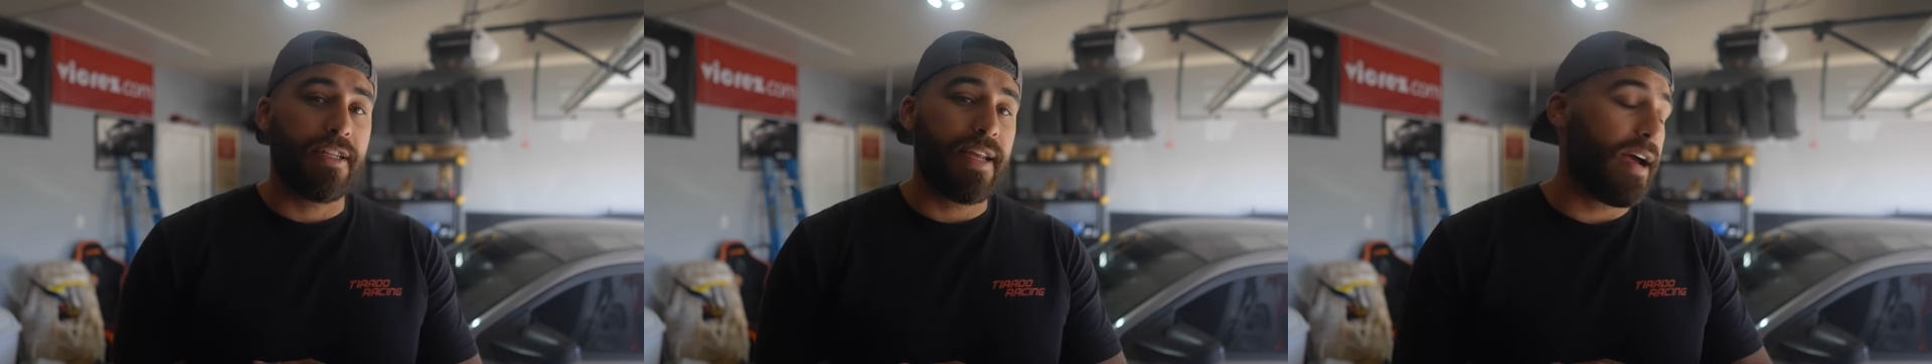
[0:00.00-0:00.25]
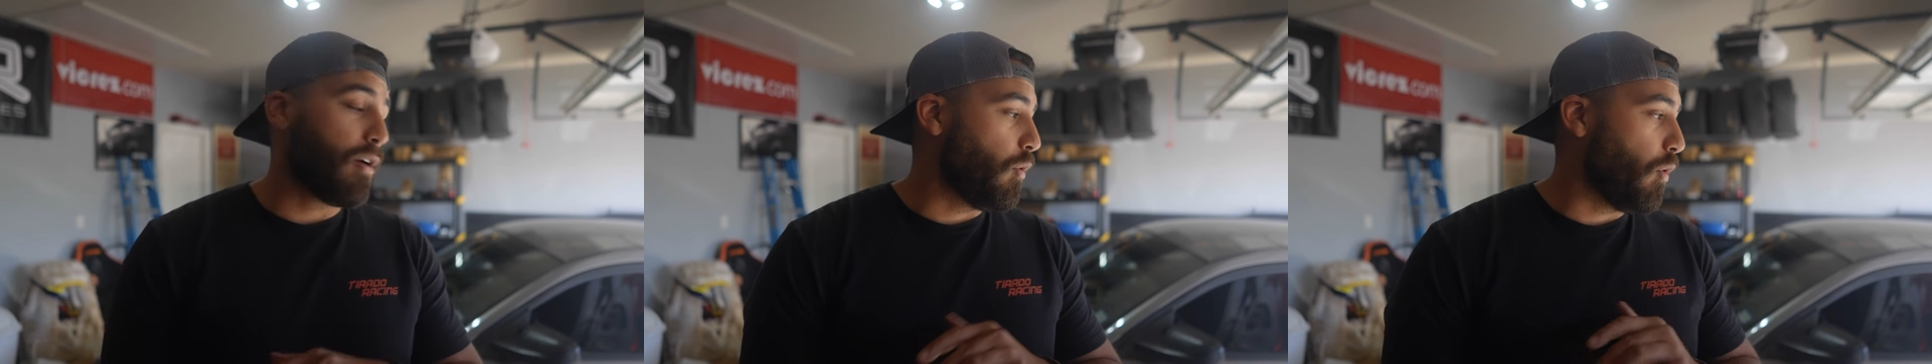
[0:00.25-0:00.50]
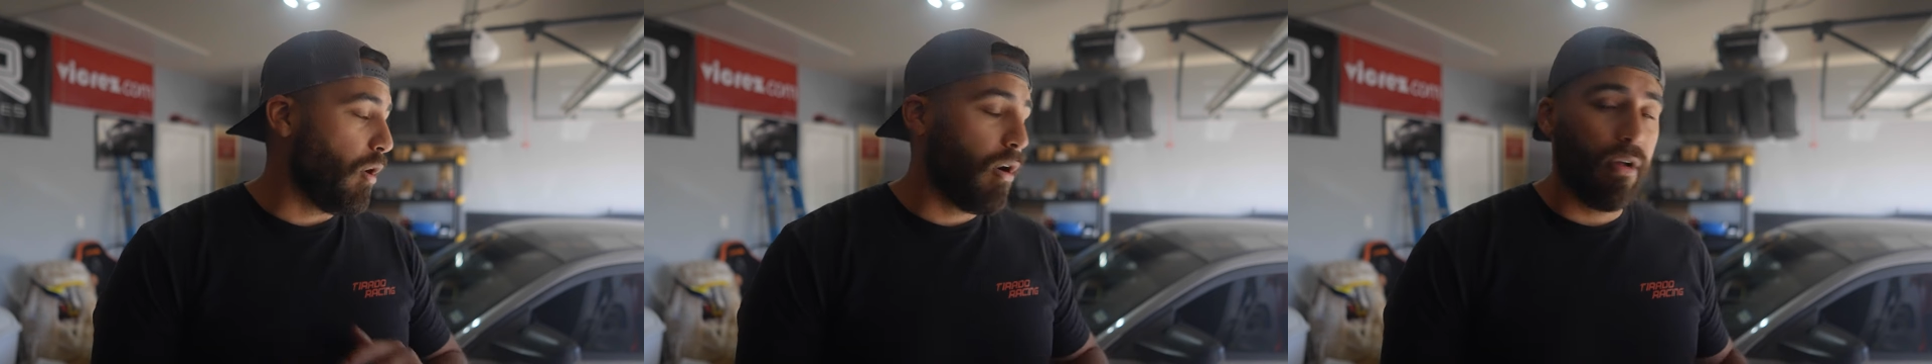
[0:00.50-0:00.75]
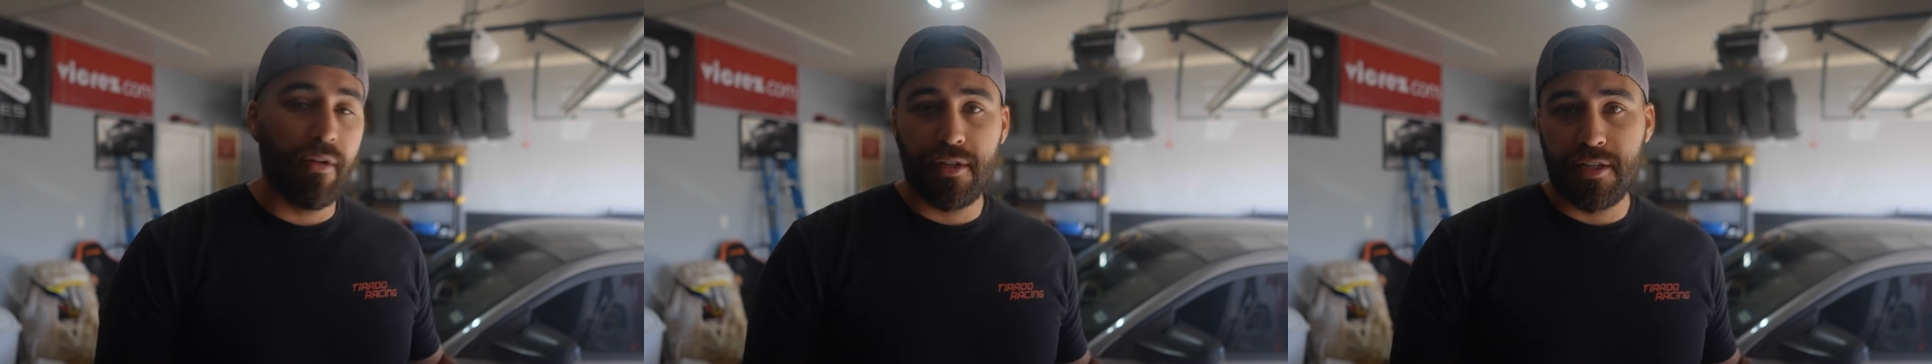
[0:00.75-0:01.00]
tackle
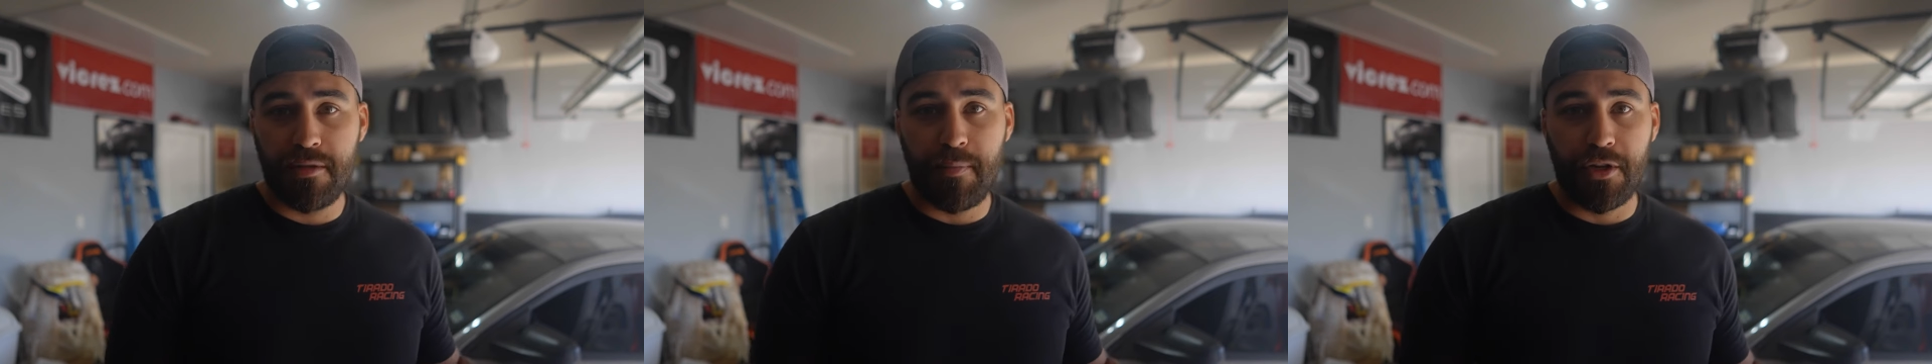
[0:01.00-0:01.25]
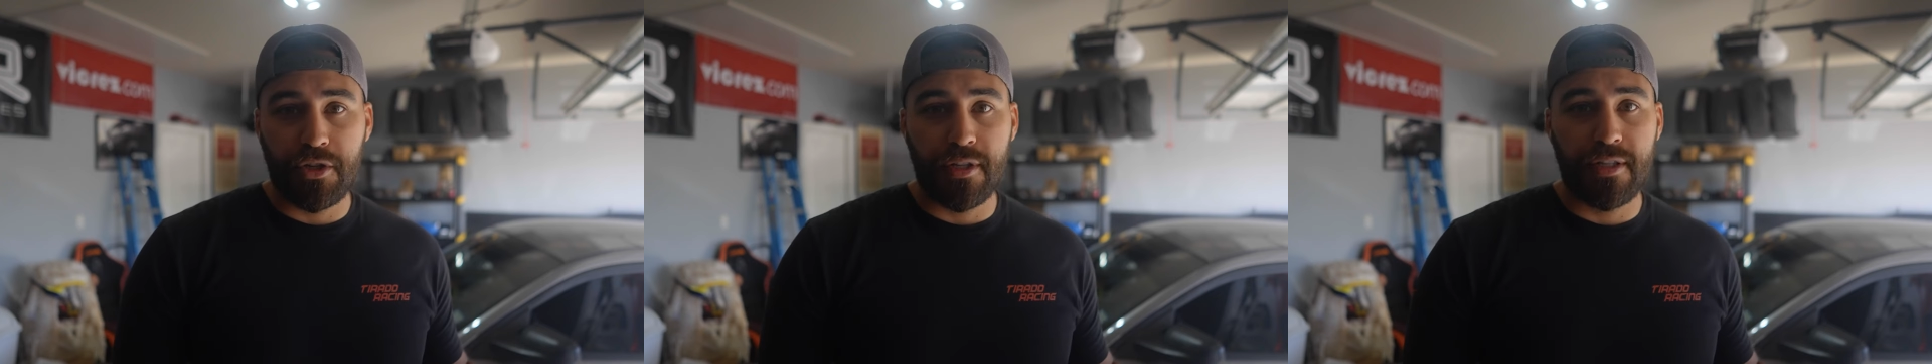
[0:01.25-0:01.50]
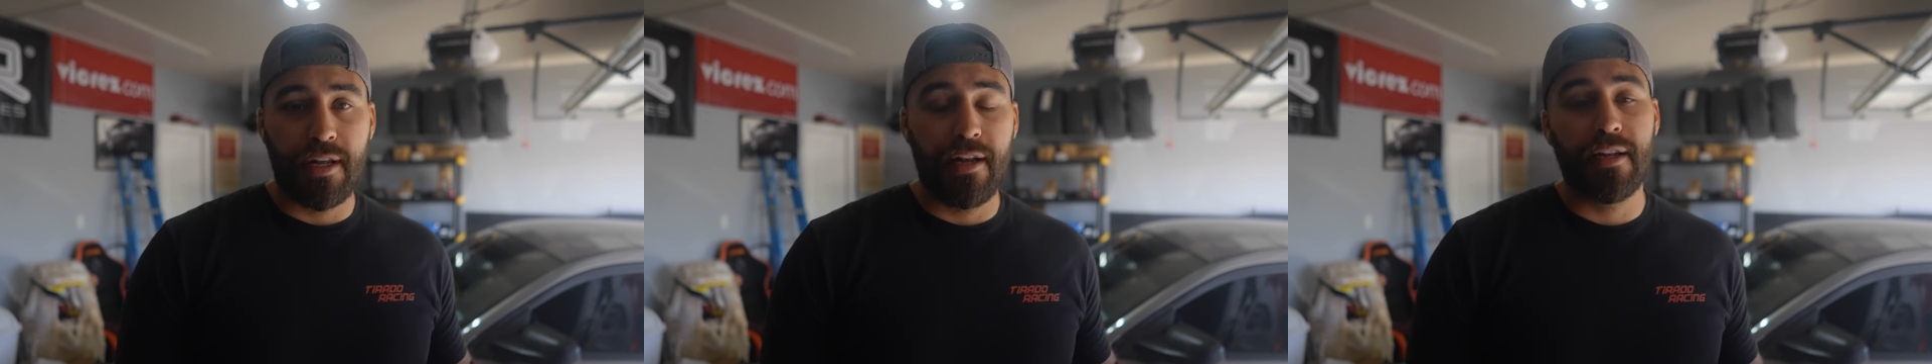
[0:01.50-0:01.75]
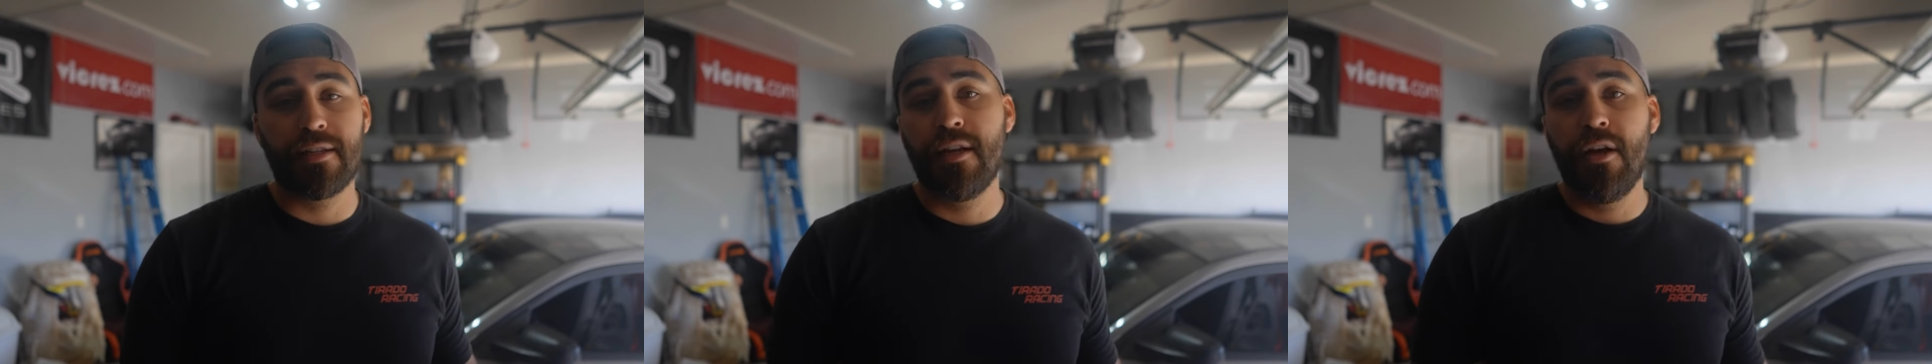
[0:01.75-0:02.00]
all the suspension
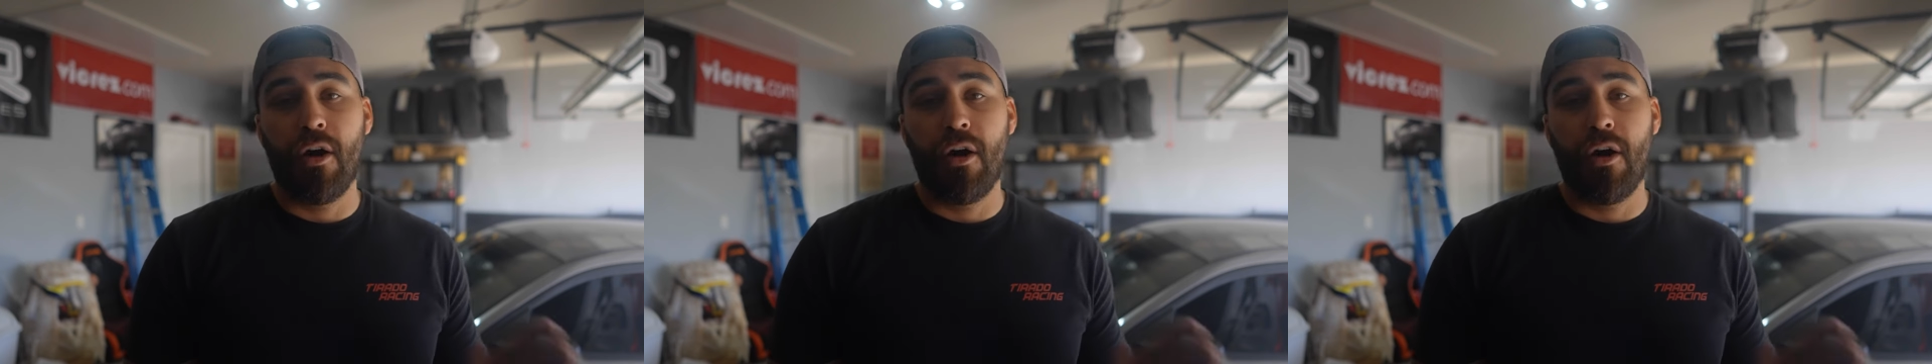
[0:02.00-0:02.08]
settings,